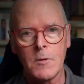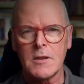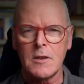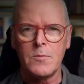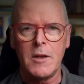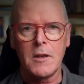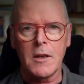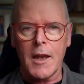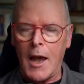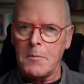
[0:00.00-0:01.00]
which has been a
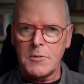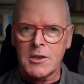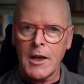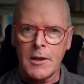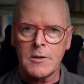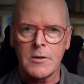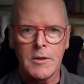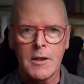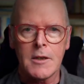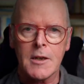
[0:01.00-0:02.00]
game changer
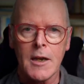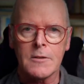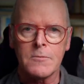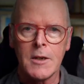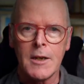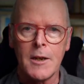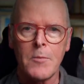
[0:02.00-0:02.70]
in this case, really.